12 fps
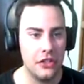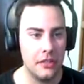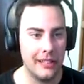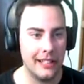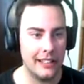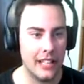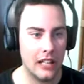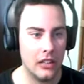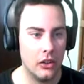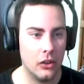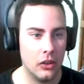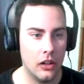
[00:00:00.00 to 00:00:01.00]
to be like that
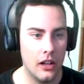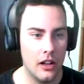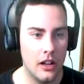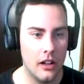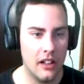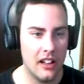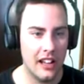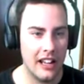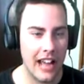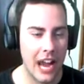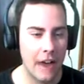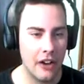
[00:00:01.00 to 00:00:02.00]
little
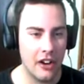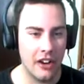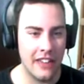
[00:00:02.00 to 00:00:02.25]
area and there